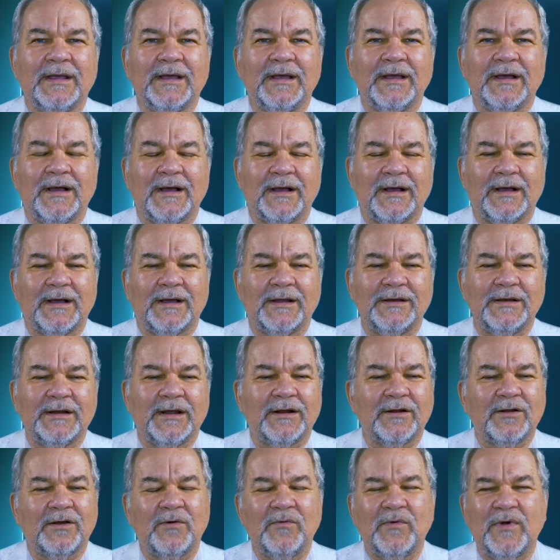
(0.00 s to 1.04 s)

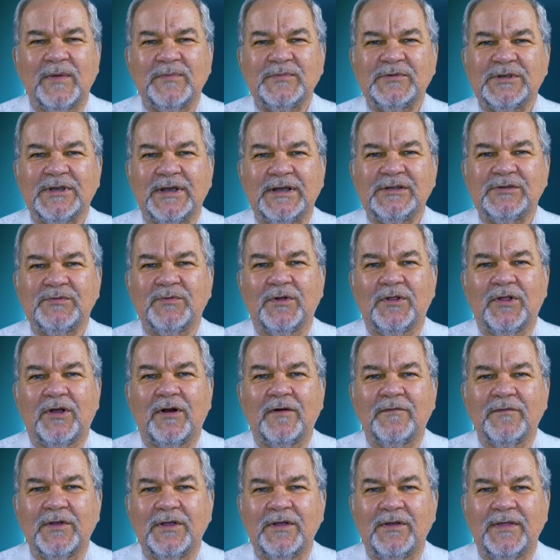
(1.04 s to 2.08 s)
Not all websites will
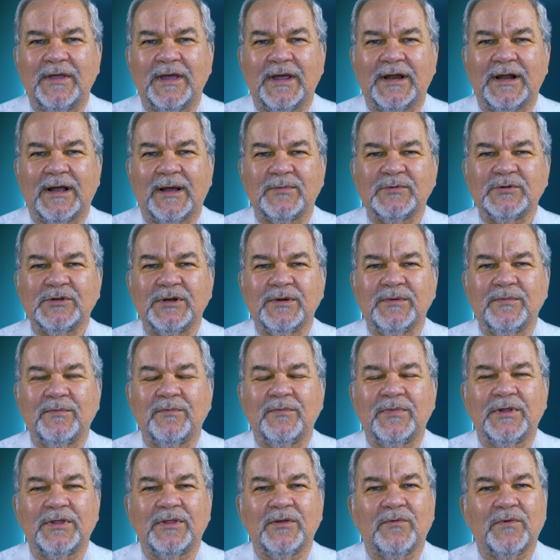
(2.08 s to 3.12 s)
offer you that option,
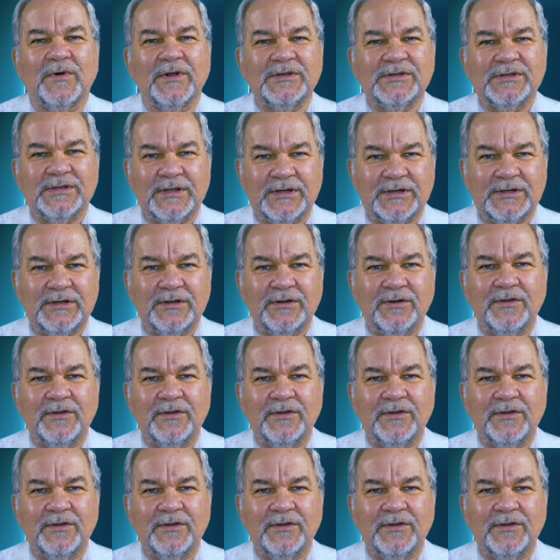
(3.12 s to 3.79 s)
but the ones that do,